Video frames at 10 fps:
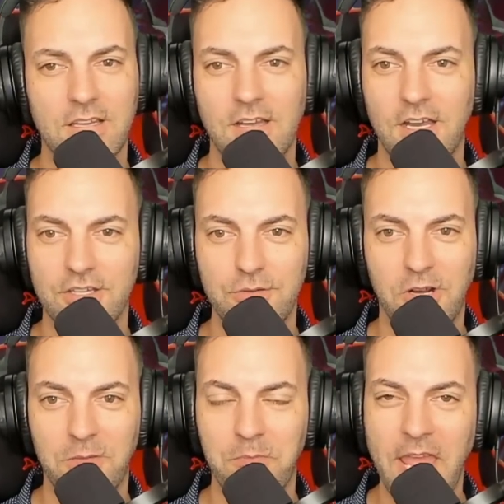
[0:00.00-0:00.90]
Gosh, you
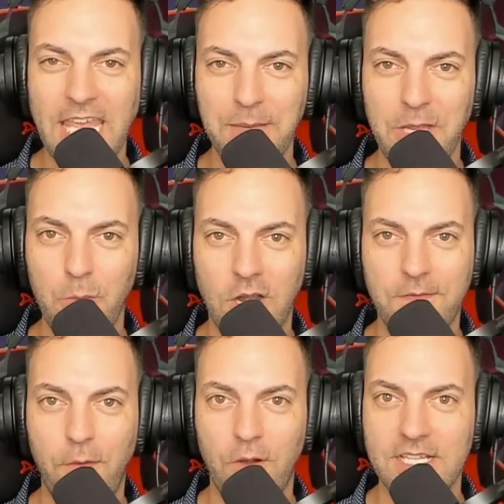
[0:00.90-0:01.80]
are making me work
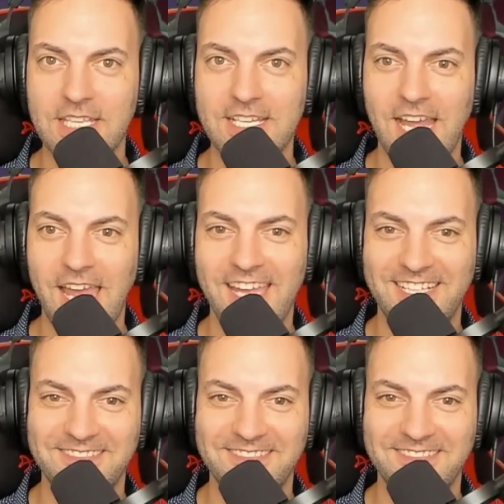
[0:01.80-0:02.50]
for it today.